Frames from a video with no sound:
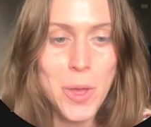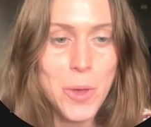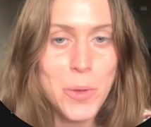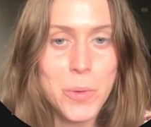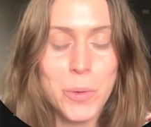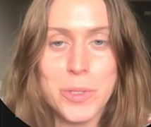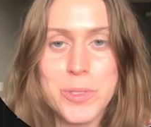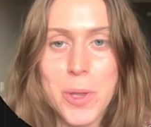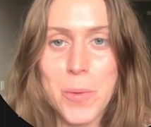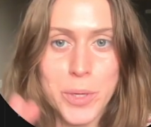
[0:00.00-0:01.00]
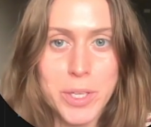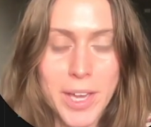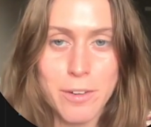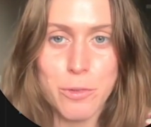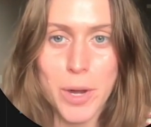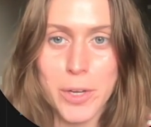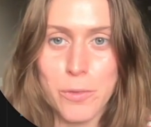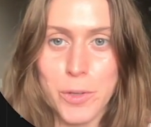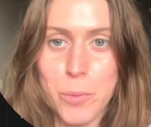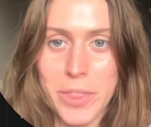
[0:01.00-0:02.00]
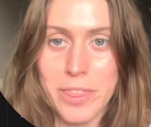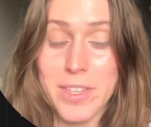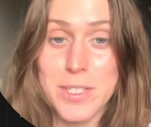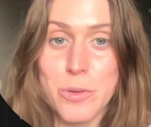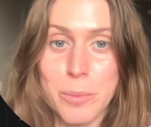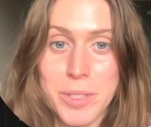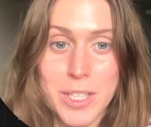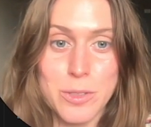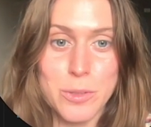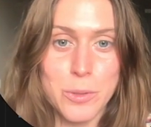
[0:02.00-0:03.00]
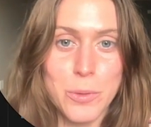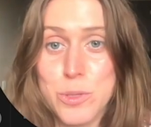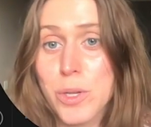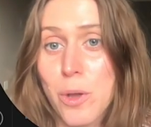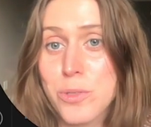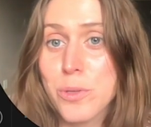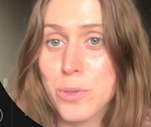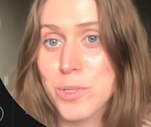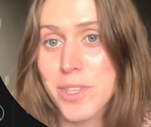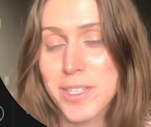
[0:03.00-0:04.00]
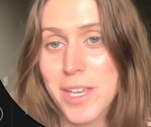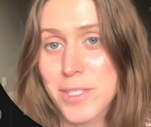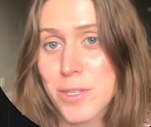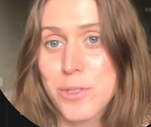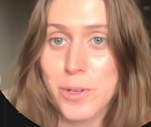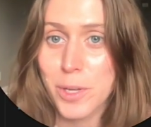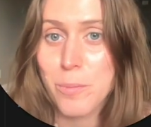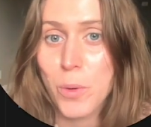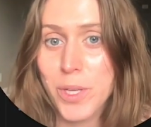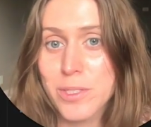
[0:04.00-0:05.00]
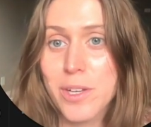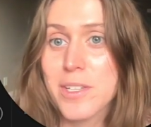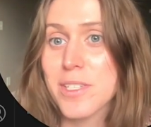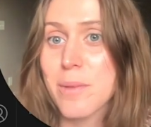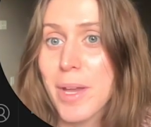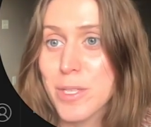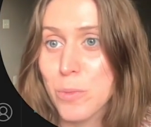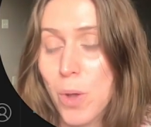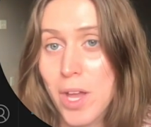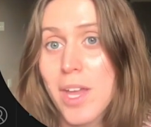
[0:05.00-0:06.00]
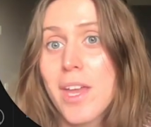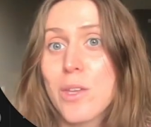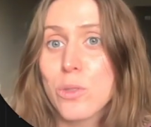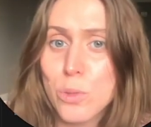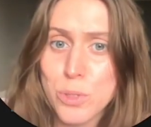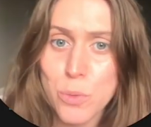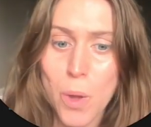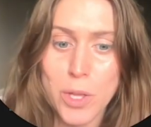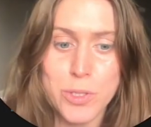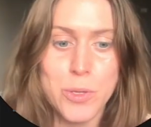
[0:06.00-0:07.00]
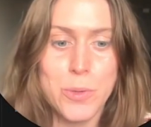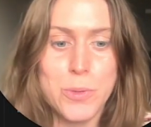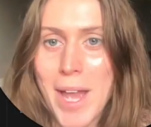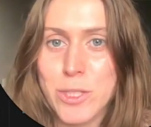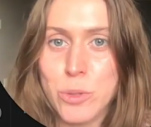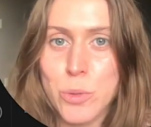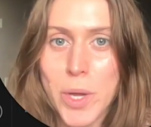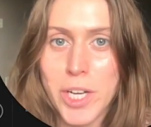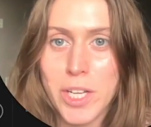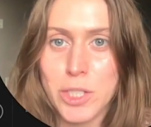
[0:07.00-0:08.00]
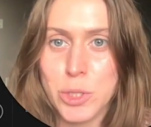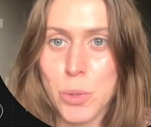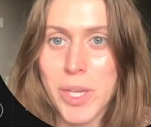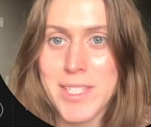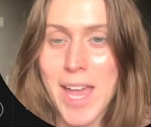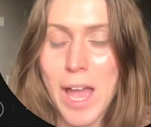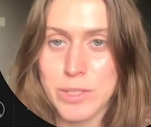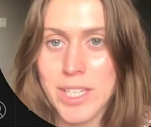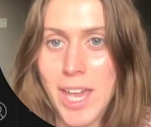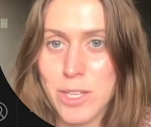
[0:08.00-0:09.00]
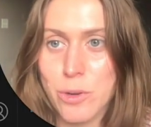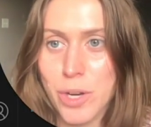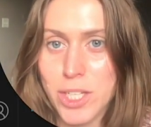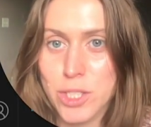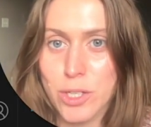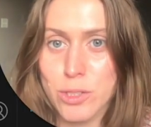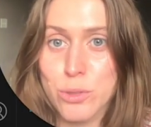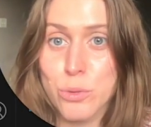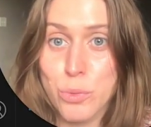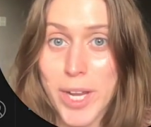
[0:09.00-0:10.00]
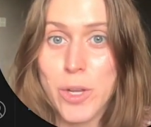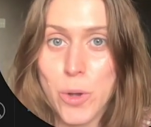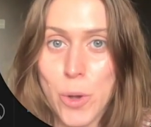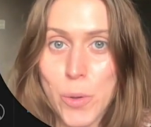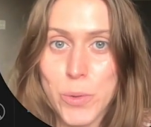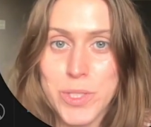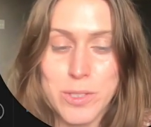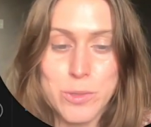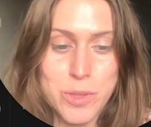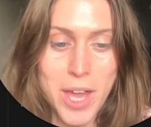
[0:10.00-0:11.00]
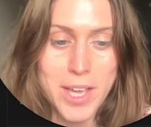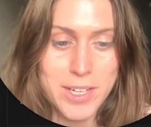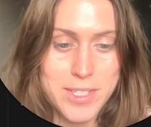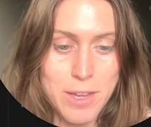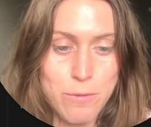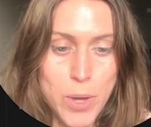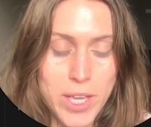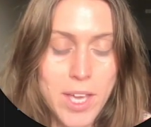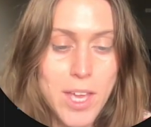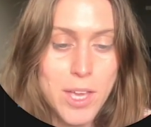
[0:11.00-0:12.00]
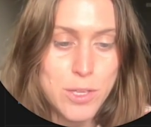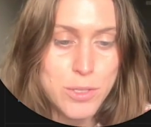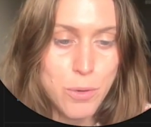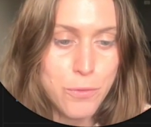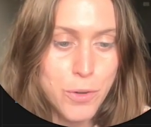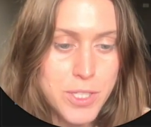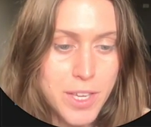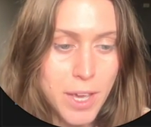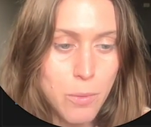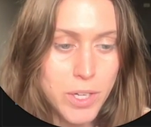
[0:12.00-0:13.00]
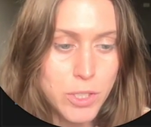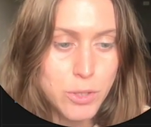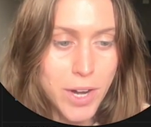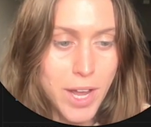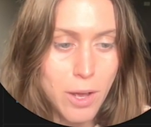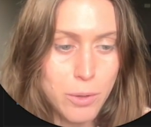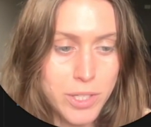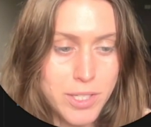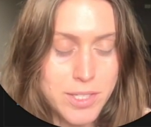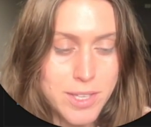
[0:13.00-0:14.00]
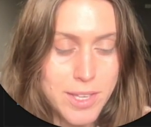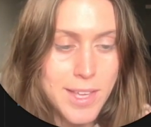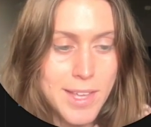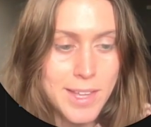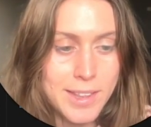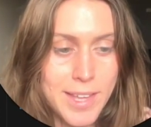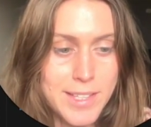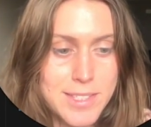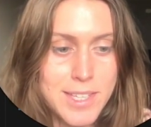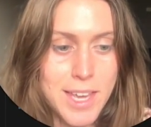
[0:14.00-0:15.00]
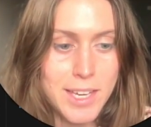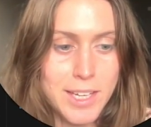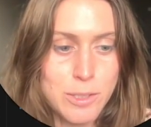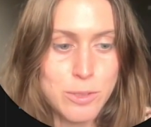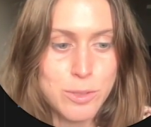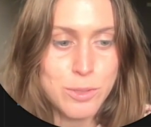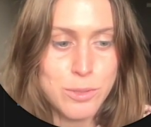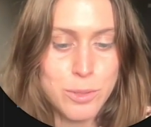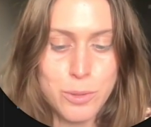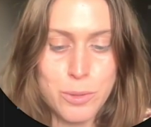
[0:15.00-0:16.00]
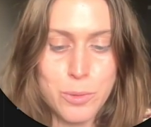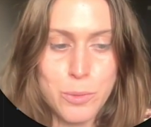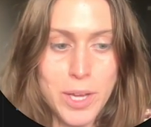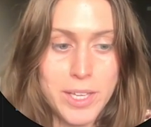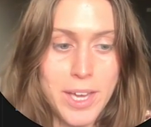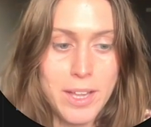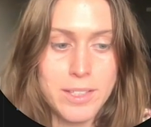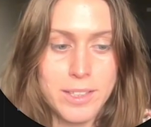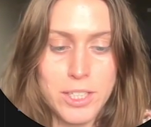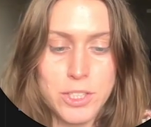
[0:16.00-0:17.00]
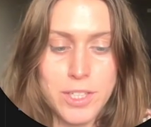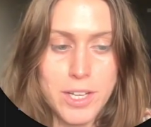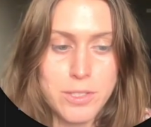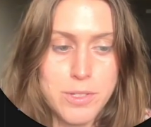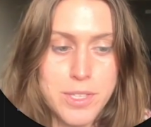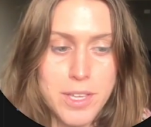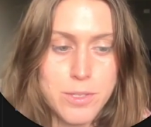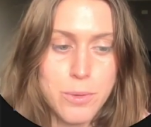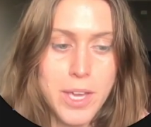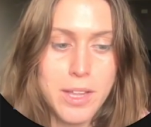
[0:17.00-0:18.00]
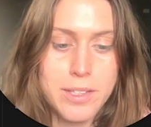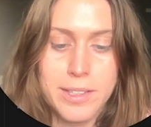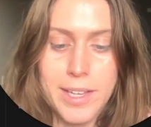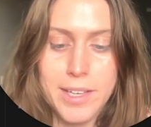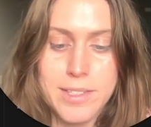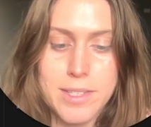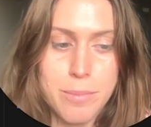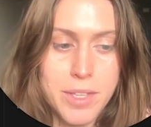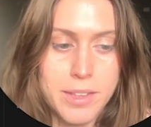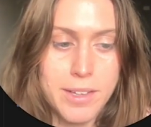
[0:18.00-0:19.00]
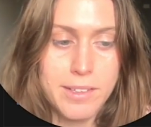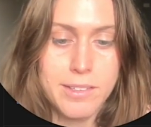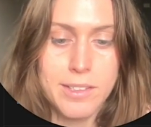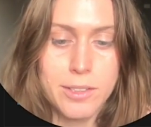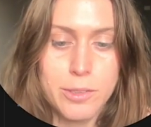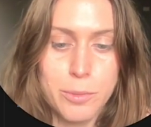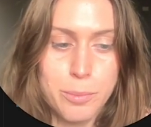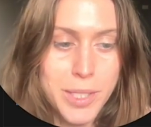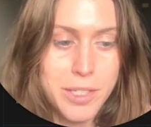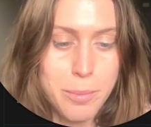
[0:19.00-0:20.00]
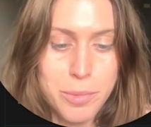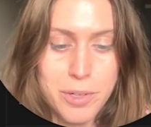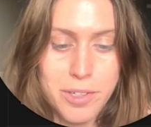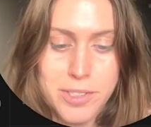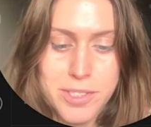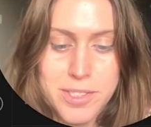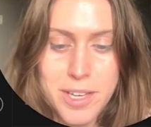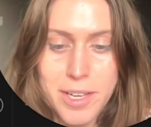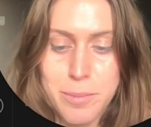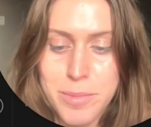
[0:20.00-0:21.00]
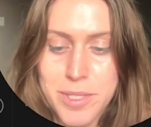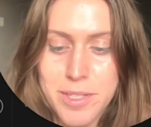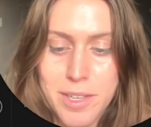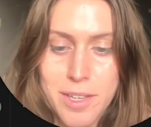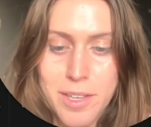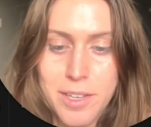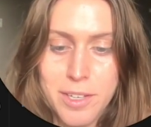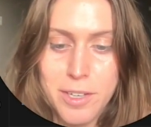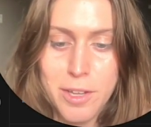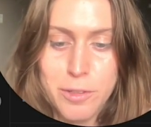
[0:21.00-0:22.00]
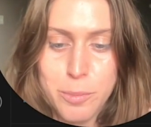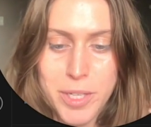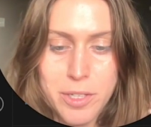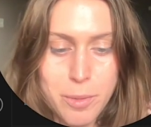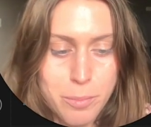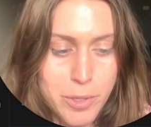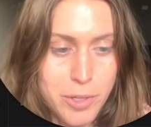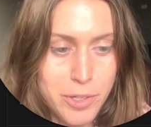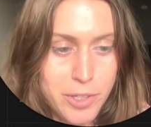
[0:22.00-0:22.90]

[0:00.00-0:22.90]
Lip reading: Cool, so we kind of ran over what this script can do. You can also use this as a starting point to customize what tools you want to use. I do want to showcase how to get your agent to write code and do that in a safe way. So first thing I want to try out is, let's get it to do a calculation exercise. So calculate something like, I don't know, big numbers times another big number,